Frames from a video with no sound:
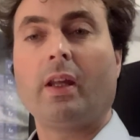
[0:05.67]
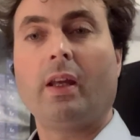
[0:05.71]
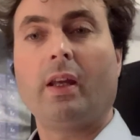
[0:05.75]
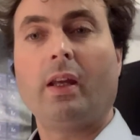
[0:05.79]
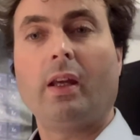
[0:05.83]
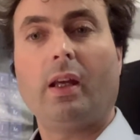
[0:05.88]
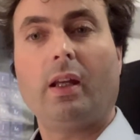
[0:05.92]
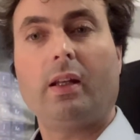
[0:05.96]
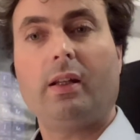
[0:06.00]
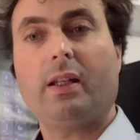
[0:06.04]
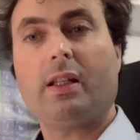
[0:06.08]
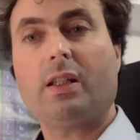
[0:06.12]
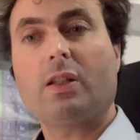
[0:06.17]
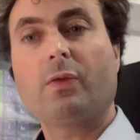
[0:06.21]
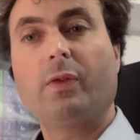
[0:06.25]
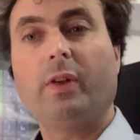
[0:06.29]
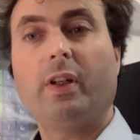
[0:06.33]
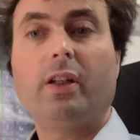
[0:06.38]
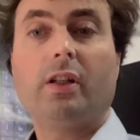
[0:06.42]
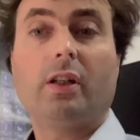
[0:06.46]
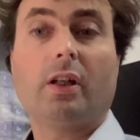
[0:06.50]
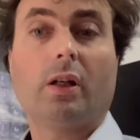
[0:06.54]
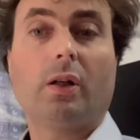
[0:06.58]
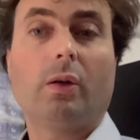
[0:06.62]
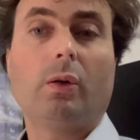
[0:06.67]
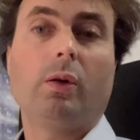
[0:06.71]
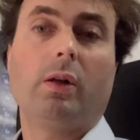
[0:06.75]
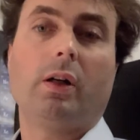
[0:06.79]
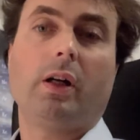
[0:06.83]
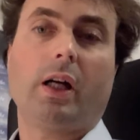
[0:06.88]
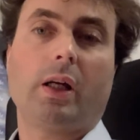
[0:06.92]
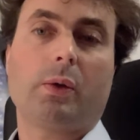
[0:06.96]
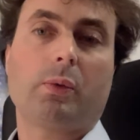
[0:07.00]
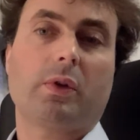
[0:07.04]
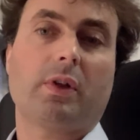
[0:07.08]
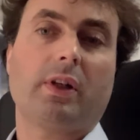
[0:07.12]
In this
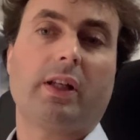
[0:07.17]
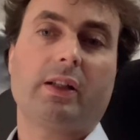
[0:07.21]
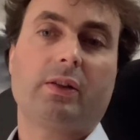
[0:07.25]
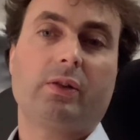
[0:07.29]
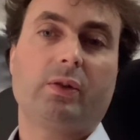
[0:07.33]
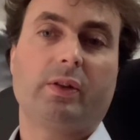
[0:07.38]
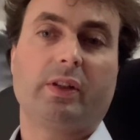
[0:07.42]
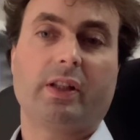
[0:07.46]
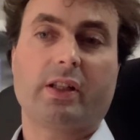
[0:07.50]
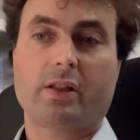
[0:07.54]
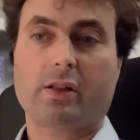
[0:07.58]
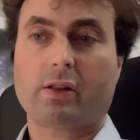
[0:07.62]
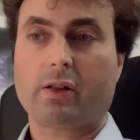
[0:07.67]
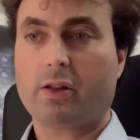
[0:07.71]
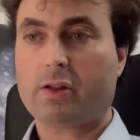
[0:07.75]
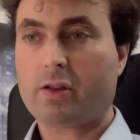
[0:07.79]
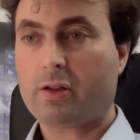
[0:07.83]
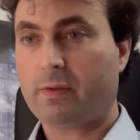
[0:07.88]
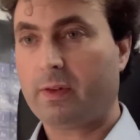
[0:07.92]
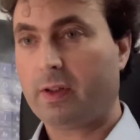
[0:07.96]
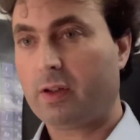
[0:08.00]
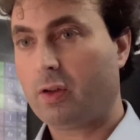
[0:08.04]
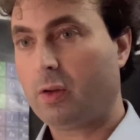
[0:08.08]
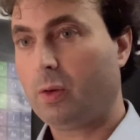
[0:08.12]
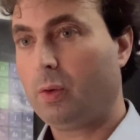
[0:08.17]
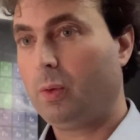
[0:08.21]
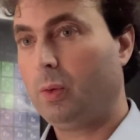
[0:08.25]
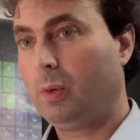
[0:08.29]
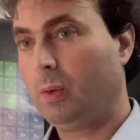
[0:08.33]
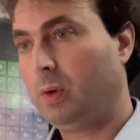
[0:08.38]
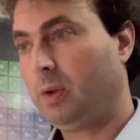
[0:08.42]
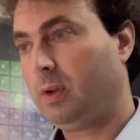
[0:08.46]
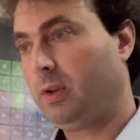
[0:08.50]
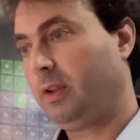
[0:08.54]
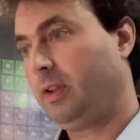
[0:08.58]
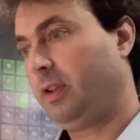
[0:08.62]
video I would like to discuss with
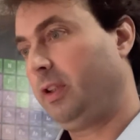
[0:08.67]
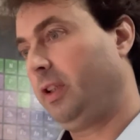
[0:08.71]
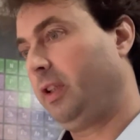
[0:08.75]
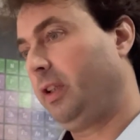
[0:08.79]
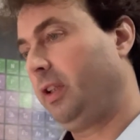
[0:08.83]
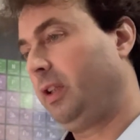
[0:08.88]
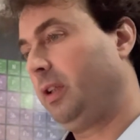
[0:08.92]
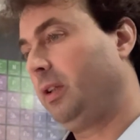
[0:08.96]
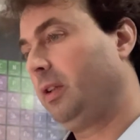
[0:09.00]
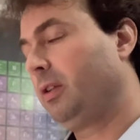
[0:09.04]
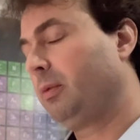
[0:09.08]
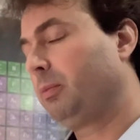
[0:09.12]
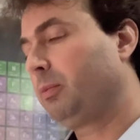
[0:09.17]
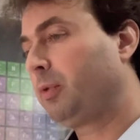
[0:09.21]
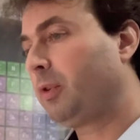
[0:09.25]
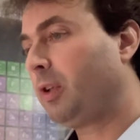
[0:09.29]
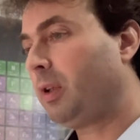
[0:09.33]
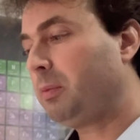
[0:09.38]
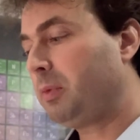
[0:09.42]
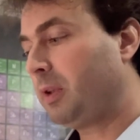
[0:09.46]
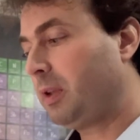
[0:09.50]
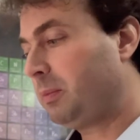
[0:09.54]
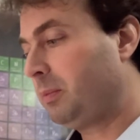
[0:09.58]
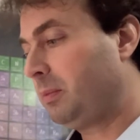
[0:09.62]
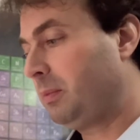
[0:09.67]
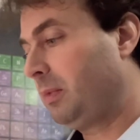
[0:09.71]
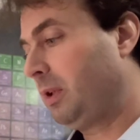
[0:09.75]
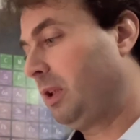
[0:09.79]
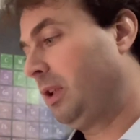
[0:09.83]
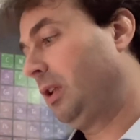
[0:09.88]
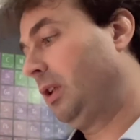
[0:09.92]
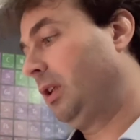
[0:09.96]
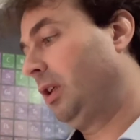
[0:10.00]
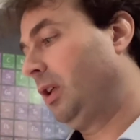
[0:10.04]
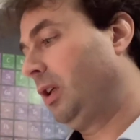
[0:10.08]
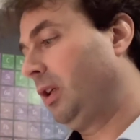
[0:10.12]
you the
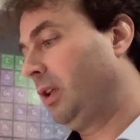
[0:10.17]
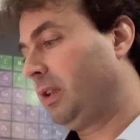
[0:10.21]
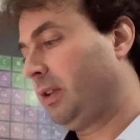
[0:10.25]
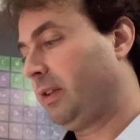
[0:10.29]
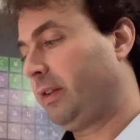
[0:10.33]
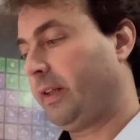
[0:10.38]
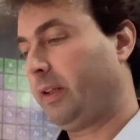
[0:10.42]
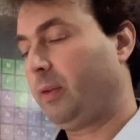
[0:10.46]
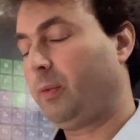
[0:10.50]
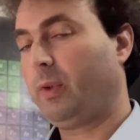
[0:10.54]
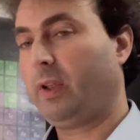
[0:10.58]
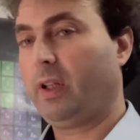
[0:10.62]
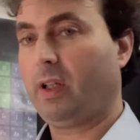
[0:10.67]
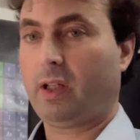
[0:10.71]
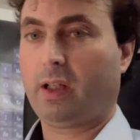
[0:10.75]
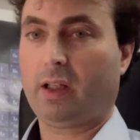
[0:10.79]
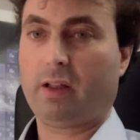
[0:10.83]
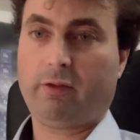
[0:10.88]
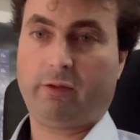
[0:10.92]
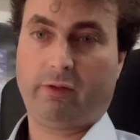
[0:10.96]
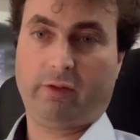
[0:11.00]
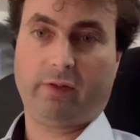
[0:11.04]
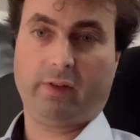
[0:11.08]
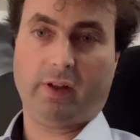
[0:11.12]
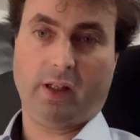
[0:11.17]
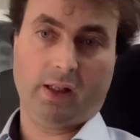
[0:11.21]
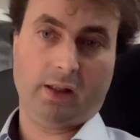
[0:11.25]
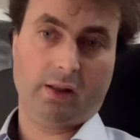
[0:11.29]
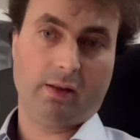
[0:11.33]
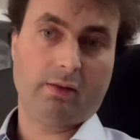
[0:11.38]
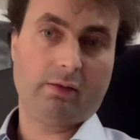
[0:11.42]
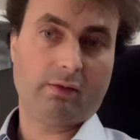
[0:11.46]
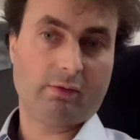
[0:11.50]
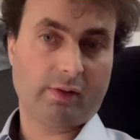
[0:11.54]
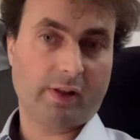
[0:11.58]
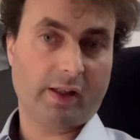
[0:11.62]
problem that we have
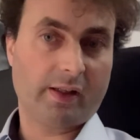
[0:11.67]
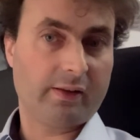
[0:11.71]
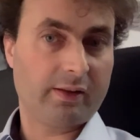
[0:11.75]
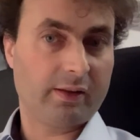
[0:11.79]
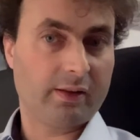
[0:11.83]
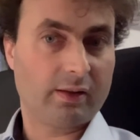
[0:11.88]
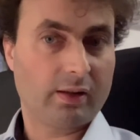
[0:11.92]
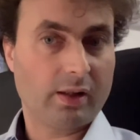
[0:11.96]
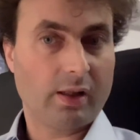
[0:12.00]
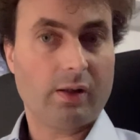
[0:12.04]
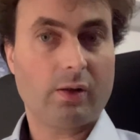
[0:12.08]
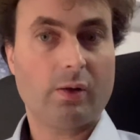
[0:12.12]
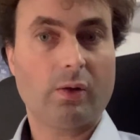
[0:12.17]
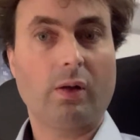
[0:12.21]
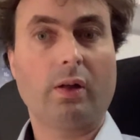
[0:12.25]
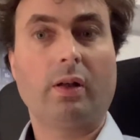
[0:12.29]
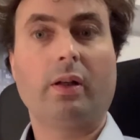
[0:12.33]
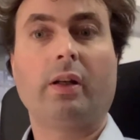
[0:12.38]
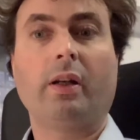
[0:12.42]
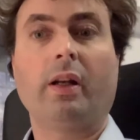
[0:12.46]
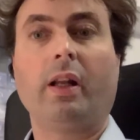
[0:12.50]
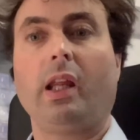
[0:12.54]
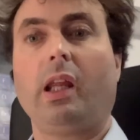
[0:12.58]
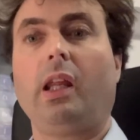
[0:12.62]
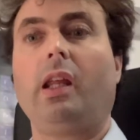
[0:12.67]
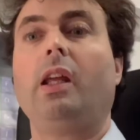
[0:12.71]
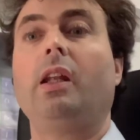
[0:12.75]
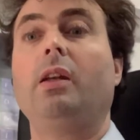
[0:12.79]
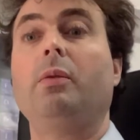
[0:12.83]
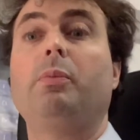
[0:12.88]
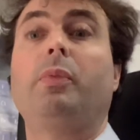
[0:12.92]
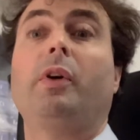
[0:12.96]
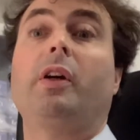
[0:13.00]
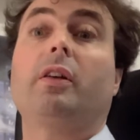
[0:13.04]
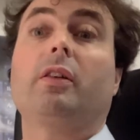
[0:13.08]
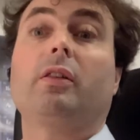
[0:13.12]
in writing down
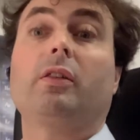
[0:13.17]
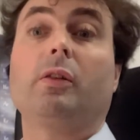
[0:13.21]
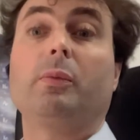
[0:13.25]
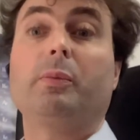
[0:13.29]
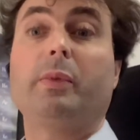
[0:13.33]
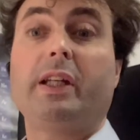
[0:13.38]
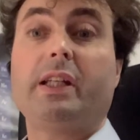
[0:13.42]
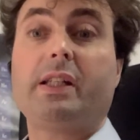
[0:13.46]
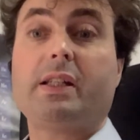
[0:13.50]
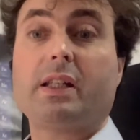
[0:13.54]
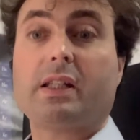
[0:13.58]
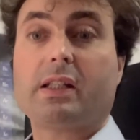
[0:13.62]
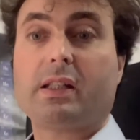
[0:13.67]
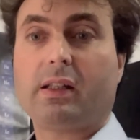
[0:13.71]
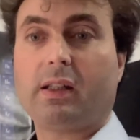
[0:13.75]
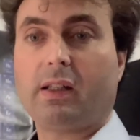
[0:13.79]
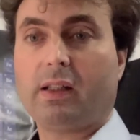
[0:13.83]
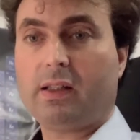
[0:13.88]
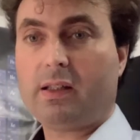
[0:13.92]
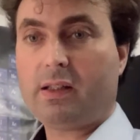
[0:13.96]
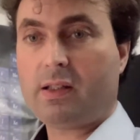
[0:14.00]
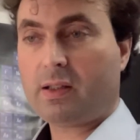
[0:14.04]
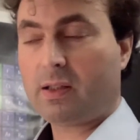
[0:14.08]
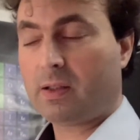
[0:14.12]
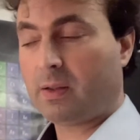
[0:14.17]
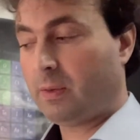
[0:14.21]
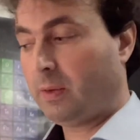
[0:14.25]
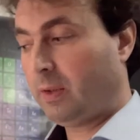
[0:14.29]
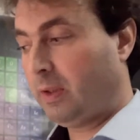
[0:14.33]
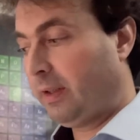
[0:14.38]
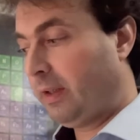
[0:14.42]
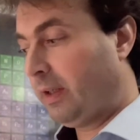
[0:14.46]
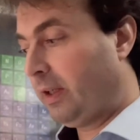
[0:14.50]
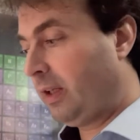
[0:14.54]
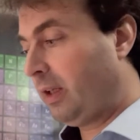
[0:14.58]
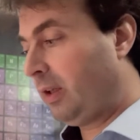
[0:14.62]
n-particle basis states,
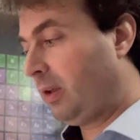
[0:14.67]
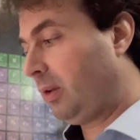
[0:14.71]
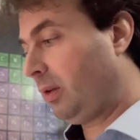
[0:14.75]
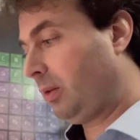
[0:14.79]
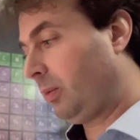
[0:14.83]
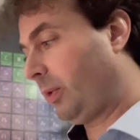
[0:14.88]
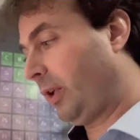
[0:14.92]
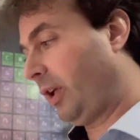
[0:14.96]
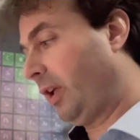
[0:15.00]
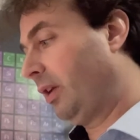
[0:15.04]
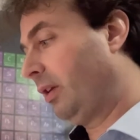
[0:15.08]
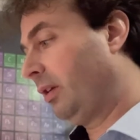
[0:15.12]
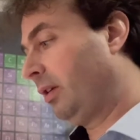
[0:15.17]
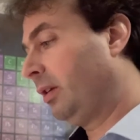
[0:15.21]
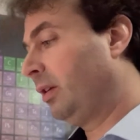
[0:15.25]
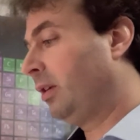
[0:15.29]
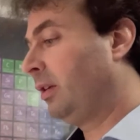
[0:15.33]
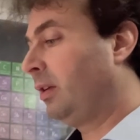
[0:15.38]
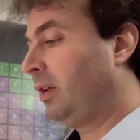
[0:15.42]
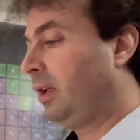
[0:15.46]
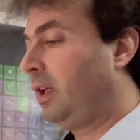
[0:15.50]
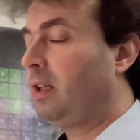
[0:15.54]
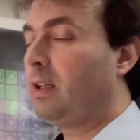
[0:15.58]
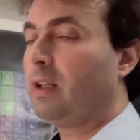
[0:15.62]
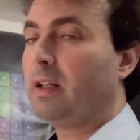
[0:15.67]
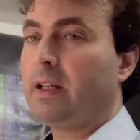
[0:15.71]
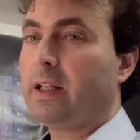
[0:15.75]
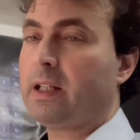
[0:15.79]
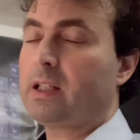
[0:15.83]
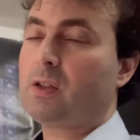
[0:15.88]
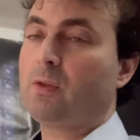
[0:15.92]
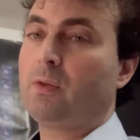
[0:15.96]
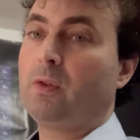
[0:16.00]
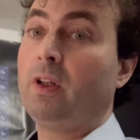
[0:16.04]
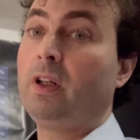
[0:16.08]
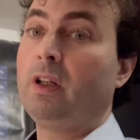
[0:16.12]
when in the
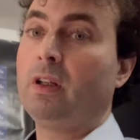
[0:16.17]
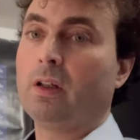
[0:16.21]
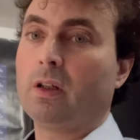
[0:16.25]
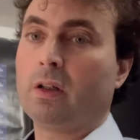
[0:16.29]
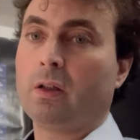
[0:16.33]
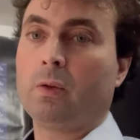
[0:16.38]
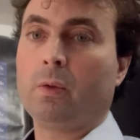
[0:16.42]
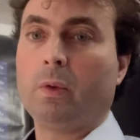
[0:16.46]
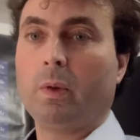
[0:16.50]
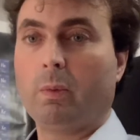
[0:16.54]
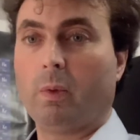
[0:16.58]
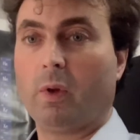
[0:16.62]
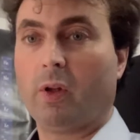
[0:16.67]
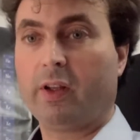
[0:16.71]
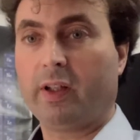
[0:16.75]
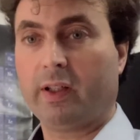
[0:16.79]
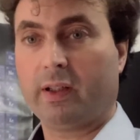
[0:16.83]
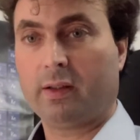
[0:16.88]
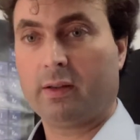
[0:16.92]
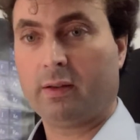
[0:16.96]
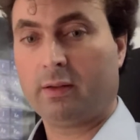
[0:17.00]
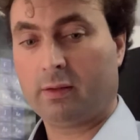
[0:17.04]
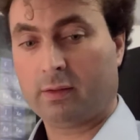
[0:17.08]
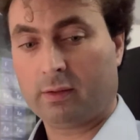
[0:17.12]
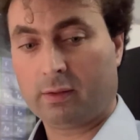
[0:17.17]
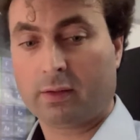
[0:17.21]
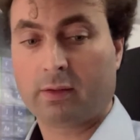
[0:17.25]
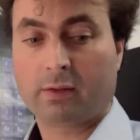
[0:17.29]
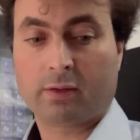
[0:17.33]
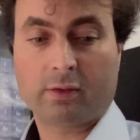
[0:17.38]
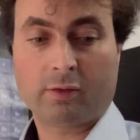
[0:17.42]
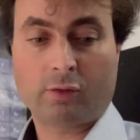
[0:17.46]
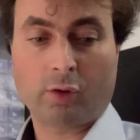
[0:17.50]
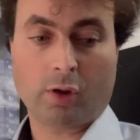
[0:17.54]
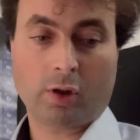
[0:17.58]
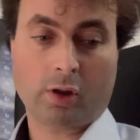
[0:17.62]
next video we will then
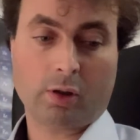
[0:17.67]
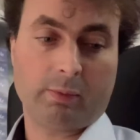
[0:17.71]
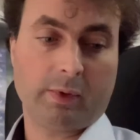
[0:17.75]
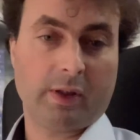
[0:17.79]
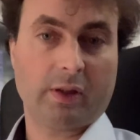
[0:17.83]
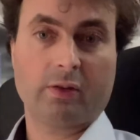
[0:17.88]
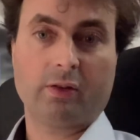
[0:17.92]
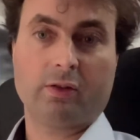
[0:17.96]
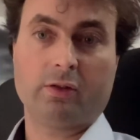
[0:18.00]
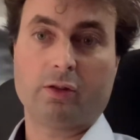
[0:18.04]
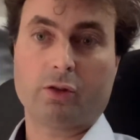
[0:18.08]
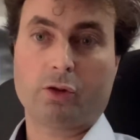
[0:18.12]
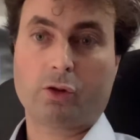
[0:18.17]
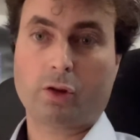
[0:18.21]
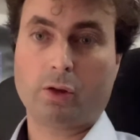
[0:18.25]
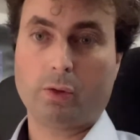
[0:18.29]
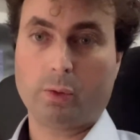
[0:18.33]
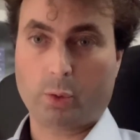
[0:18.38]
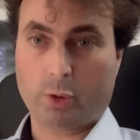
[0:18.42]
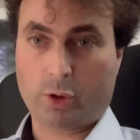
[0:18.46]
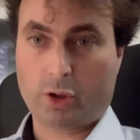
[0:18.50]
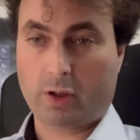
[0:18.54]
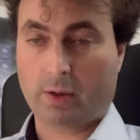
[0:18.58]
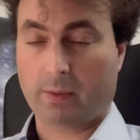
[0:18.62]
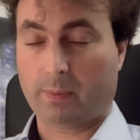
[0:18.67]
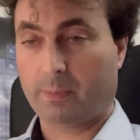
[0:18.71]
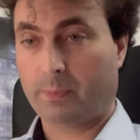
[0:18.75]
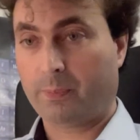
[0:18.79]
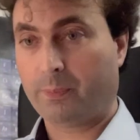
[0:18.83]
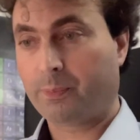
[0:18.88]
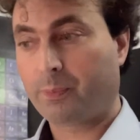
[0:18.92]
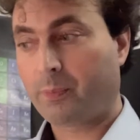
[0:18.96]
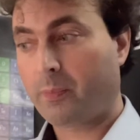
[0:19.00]
talk about the solution.